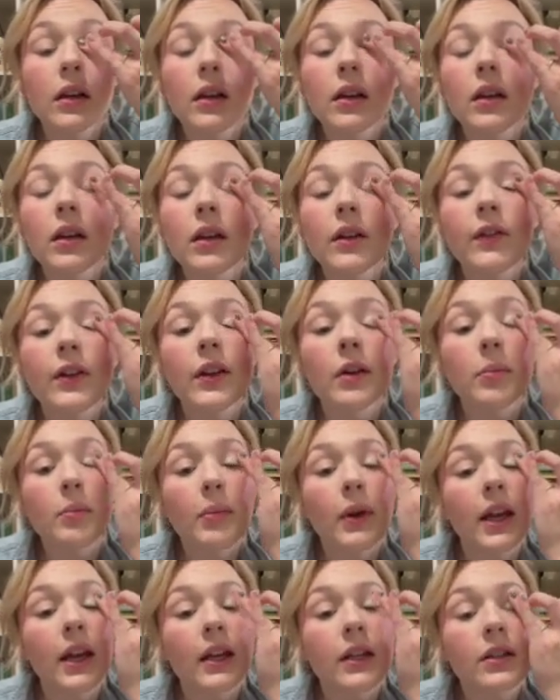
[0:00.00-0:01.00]
even
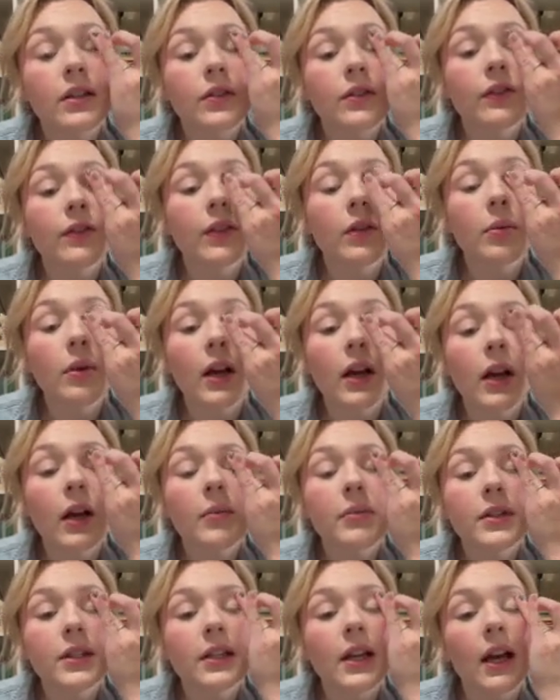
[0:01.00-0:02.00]
base for what
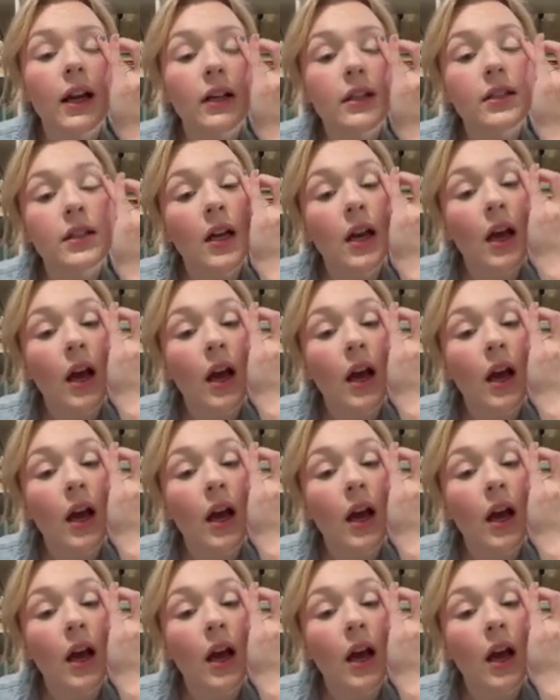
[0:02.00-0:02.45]
comes next.